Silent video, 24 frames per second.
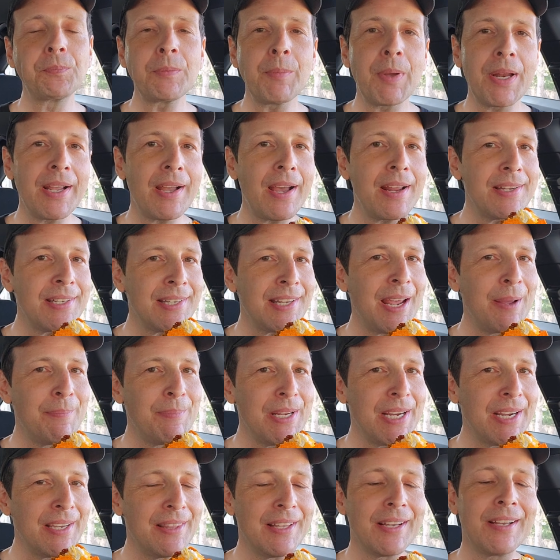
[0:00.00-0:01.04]
but I gotta say, I'm
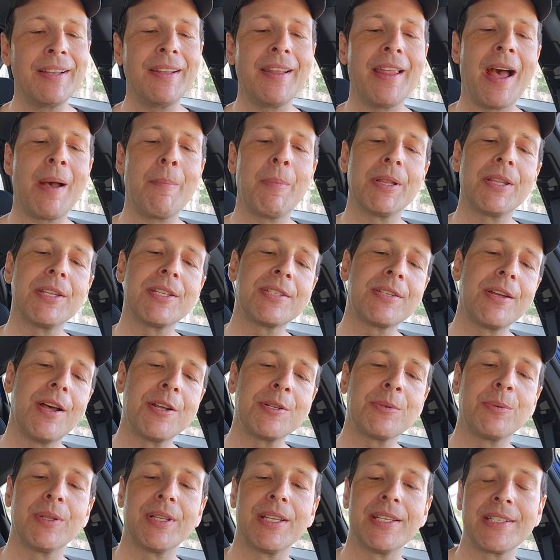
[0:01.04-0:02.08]
digging the collab with the
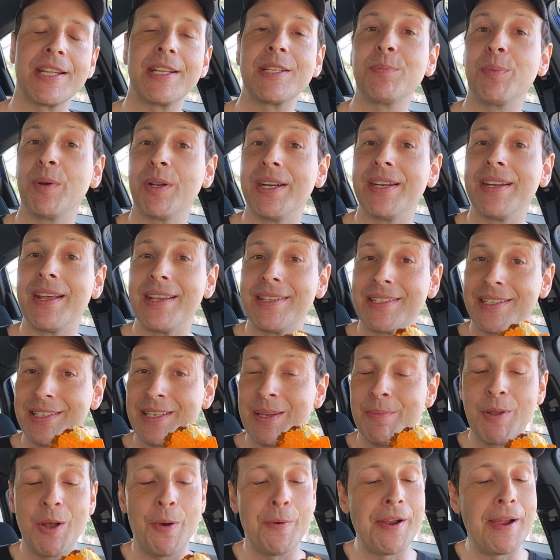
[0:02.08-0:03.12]
sauce with this. That's pretty nice. Let's
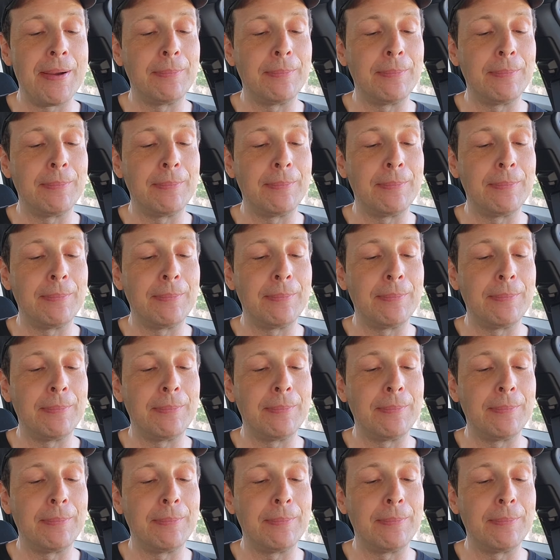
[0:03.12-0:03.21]
keep going